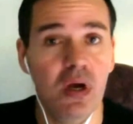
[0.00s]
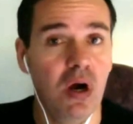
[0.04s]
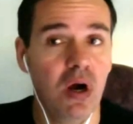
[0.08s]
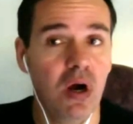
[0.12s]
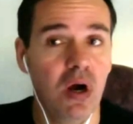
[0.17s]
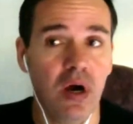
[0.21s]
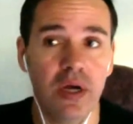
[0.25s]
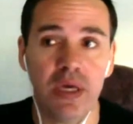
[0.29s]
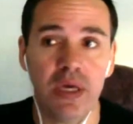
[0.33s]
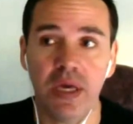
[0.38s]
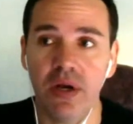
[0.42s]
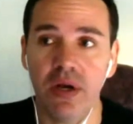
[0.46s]

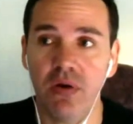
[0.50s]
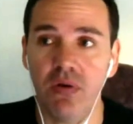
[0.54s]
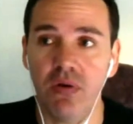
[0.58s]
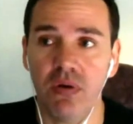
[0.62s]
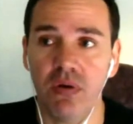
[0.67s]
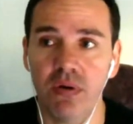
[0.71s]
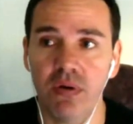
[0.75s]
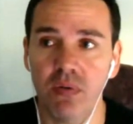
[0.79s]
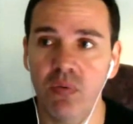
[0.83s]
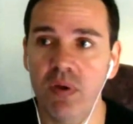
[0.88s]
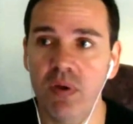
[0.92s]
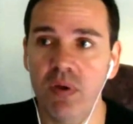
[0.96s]

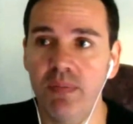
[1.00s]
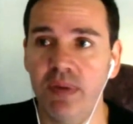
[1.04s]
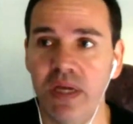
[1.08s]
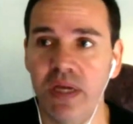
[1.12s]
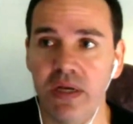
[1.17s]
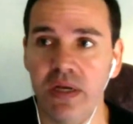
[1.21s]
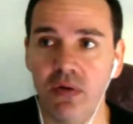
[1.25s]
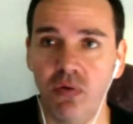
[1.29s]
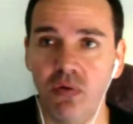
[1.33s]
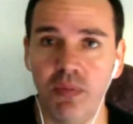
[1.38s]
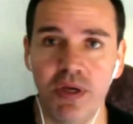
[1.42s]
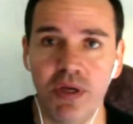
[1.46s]
We
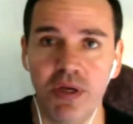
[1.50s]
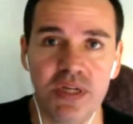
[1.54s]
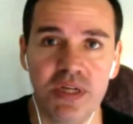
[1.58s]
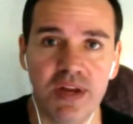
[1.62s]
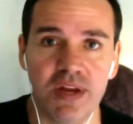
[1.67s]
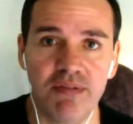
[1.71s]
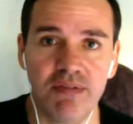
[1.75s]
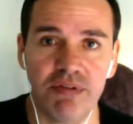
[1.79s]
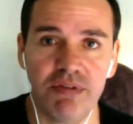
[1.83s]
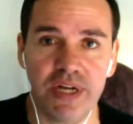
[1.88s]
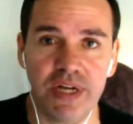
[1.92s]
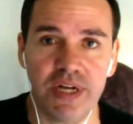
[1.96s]
meet almost
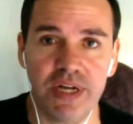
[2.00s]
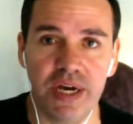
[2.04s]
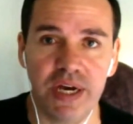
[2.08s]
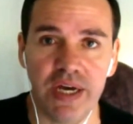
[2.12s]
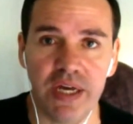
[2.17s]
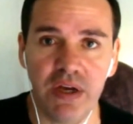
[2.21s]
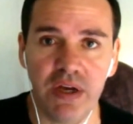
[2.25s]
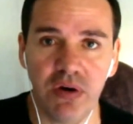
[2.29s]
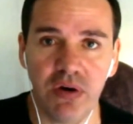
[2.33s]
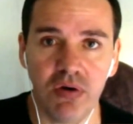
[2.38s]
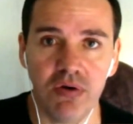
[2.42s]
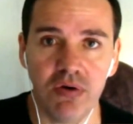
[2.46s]
every
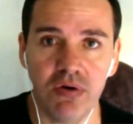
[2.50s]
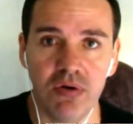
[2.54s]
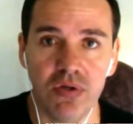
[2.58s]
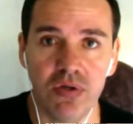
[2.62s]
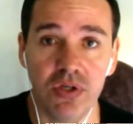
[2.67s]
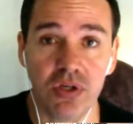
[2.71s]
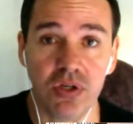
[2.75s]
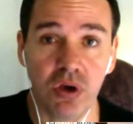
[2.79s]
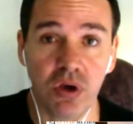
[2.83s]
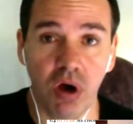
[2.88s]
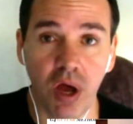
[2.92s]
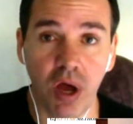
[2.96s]
day on
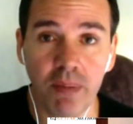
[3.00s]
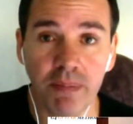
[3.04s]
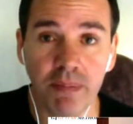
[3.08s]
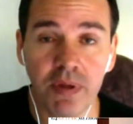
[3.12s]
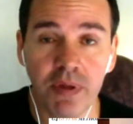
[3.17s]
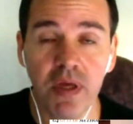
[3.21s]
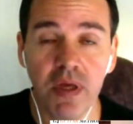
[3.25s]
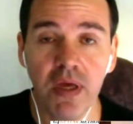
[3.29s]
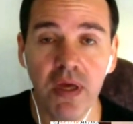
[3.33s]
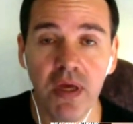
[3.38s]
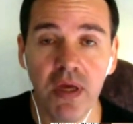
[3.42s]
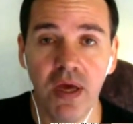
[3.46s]
Skype,
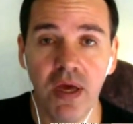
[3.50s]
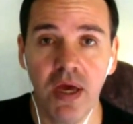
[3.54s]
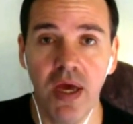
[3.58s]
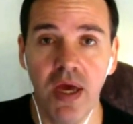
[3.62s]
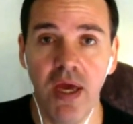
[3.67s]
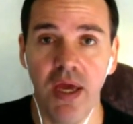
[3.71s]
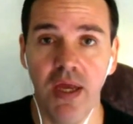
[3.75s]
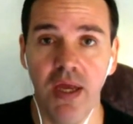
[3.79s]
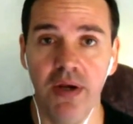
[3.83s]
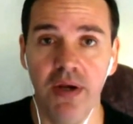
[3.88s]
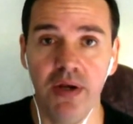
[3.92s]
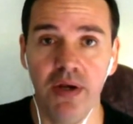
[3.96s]

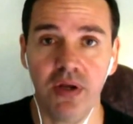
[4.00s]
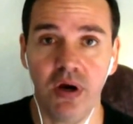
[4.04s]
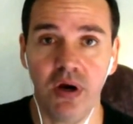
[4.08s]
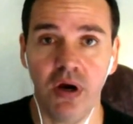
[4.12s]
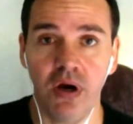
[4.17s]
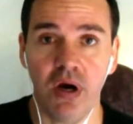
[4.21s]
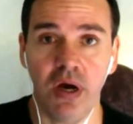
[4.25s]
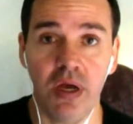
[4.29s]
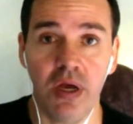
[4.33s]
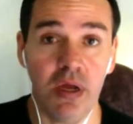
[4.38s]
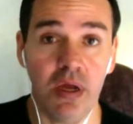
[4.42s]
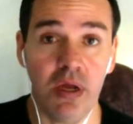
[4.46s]
and
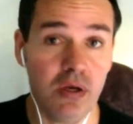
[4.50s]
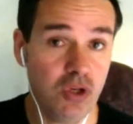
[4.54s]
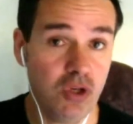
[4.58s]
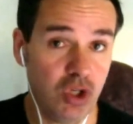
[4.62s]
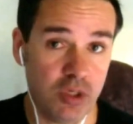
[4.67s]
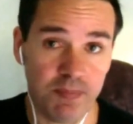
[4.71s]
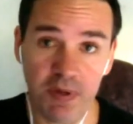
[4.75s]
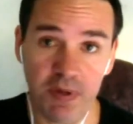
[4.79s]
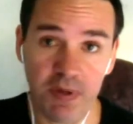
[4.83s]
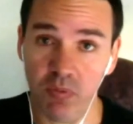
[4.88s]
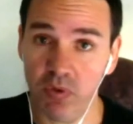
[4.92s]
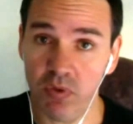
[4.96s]

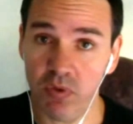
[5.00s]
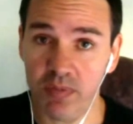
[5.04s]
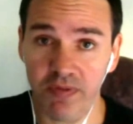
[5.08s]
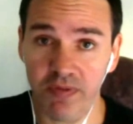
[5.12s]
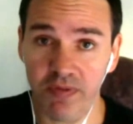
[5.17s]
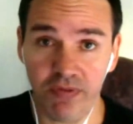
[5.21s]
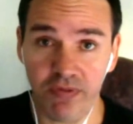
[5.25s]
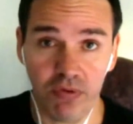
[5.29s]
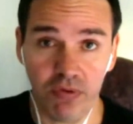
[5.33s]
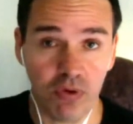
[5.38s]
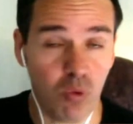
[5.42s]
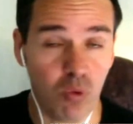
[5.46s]
she's been with me
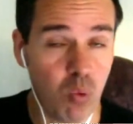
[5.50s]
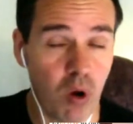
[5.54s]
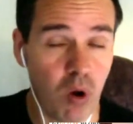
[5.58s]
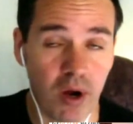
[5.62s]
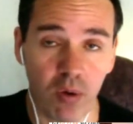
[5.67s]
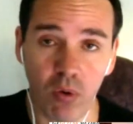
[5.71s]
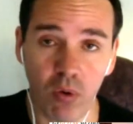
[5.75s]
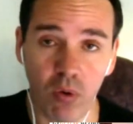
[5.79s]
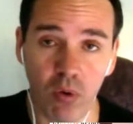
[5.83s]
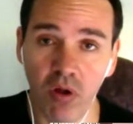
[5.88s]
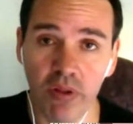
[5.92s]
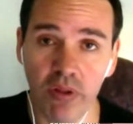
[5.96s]
for quite
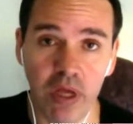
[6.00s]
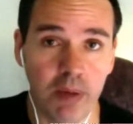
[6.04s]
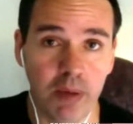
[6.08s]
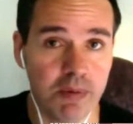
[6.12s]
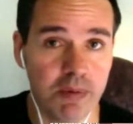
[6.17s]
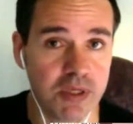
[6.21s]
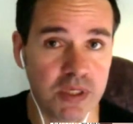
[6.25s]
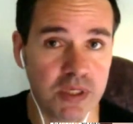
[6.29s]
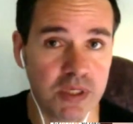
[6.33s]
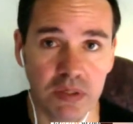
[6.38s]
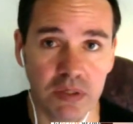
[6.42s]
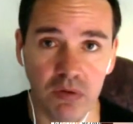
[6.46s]
a while now,
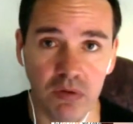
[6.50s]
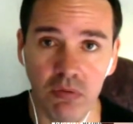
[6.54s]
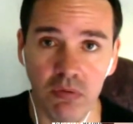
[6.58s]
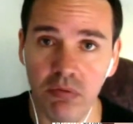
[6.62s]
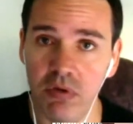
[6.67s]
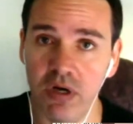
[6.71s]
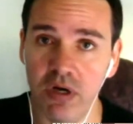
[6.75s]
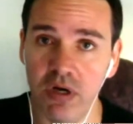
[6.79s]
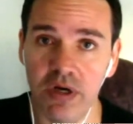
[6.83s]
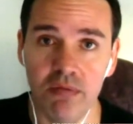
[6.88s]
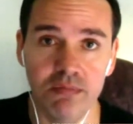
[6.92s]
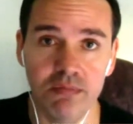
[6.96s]
but still
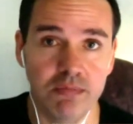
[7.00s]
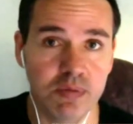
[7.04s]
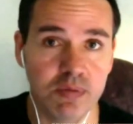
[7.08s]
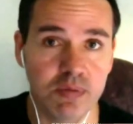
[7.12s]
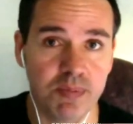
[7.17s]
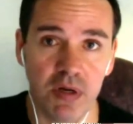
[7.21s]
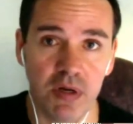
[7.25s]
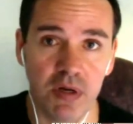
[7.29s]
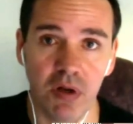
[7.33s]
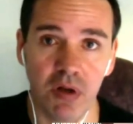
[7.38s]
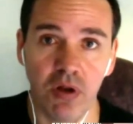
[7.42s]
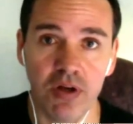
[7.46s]
I
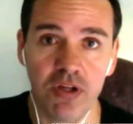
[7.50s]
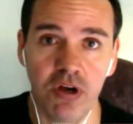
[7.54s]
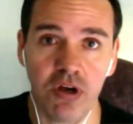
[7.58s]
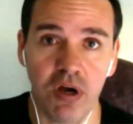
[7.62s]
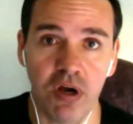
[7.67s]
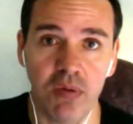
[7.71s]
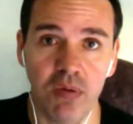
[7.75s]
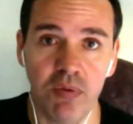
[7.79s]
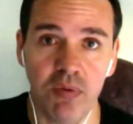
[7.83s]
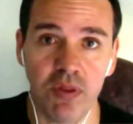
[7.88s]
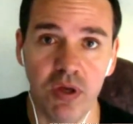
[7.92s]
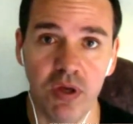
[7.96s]
spend a lot of
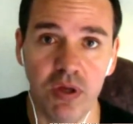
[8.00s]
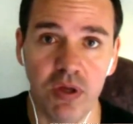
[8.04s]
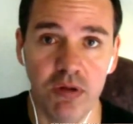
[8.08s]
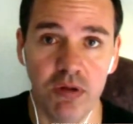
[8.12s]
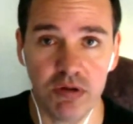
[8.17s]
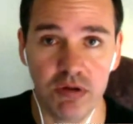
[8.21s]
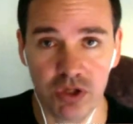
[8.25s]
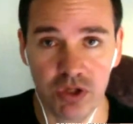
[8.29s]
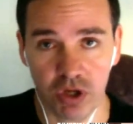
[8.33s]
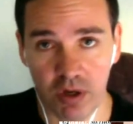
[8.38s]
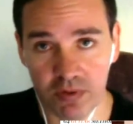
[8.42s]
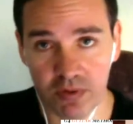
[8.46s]
time with her. There are
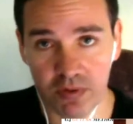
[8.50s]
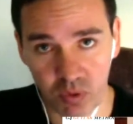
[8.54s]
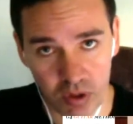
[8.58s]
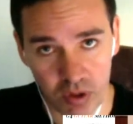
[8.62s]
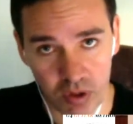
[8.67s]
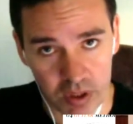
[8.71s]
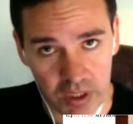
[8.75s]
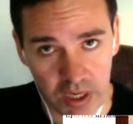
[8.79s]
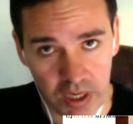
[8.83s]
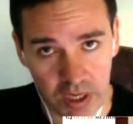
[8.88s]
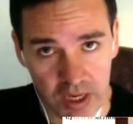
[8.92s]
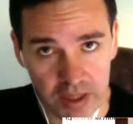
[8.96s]
times when
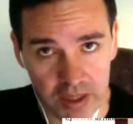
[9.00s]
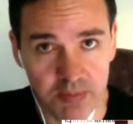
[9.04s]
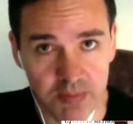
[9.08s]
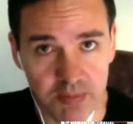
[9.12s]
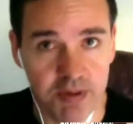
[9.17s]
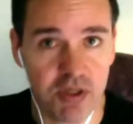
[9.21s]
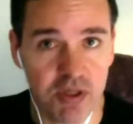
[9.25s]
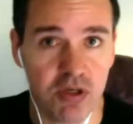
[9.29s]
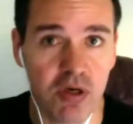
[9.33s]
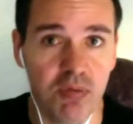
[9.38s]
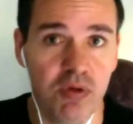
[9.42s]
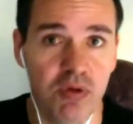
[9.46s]
I can't
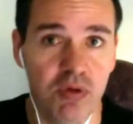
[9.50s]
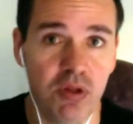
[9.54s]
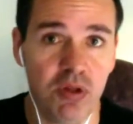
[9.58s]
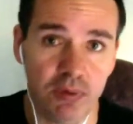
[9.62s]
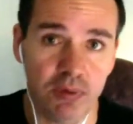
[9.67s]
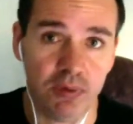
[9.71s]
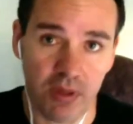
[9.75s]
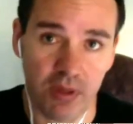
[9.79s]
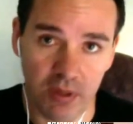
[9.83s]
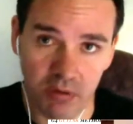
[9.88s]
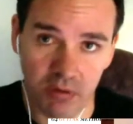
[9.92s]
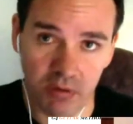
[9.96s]
spend time with her,
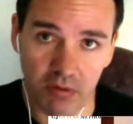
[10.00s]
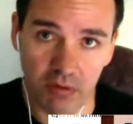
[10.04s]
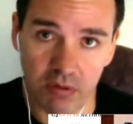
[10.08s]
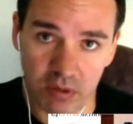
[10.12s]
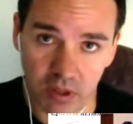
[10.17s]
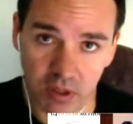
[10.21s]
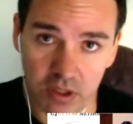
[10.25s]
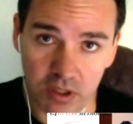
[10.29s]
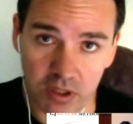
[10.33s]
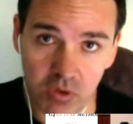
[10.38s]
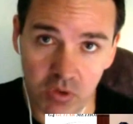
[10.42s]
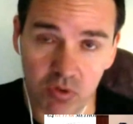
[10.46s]
but
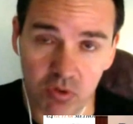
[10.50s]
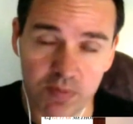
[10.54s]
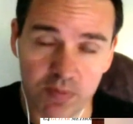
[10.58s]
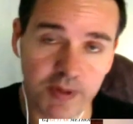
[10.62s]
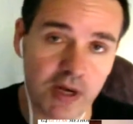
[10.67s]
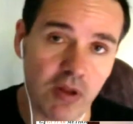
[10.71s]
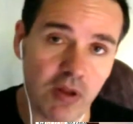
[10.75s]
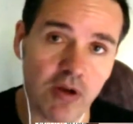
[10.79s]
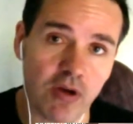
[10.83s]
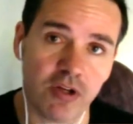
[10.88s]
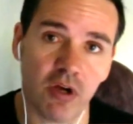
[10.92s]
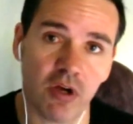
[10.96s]
I still
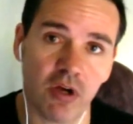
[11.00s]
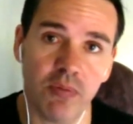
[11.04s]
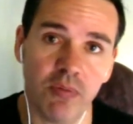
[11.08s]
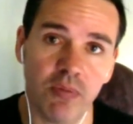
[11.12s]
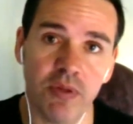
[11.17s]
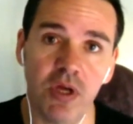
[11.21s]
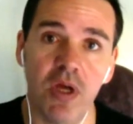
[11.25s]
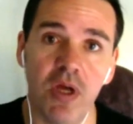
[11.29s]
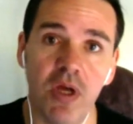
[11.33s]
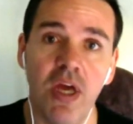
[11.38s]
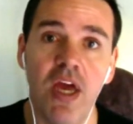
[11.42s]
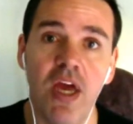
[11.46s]
spend a lot of time with
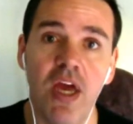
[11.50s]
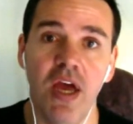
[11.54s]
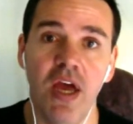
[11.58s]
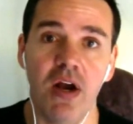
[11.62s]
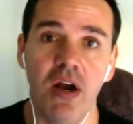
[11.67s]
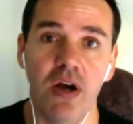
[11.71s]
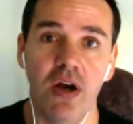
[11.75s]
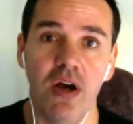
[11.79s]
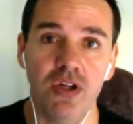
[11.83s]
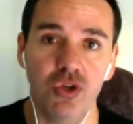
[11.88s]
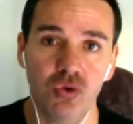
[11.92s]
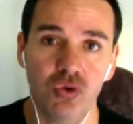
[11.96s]
her, and
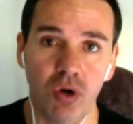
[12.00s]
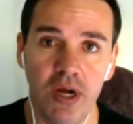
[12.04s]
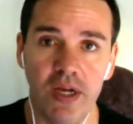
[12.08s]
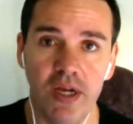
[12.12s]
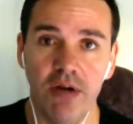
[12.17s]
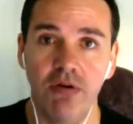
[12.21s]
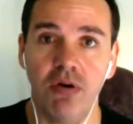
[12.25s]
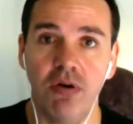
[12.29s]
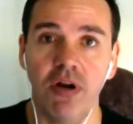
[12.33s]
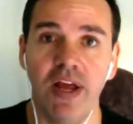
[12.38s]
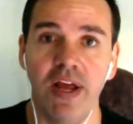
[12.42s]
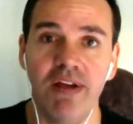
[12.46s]
I train
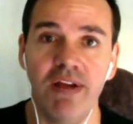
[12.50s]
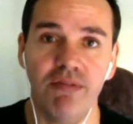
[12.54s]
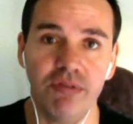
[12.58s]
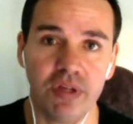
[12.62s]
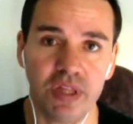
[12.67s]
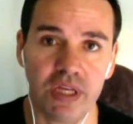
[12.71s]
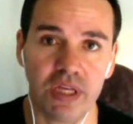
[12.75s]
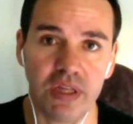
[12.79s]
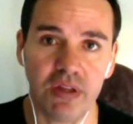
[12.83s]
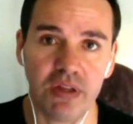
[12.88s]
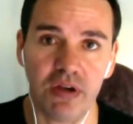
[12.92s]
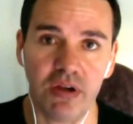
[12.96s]
her on
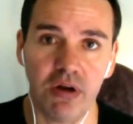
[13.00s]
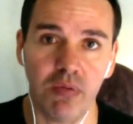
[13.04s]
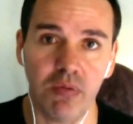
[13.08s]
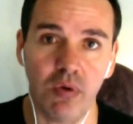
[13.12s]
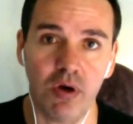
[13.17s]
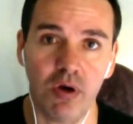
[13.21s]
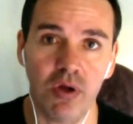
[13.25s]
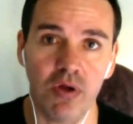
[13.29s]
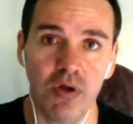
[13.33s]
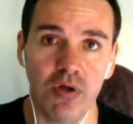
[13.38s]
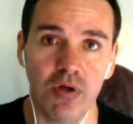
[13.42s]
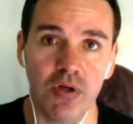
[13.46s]
everything that I
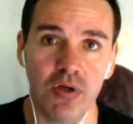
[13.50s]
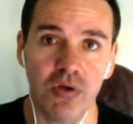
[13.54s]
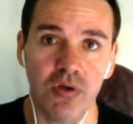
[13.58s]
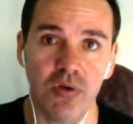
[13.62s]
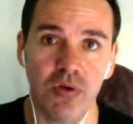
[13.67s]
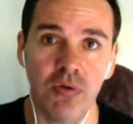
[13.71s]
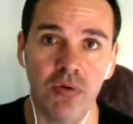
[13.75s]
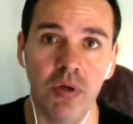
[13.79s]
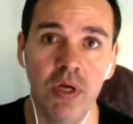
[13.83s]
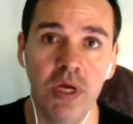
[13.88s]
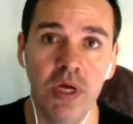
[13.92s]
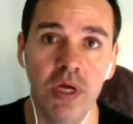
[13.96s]
want her to
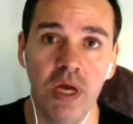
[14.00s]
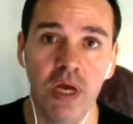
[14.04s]
do.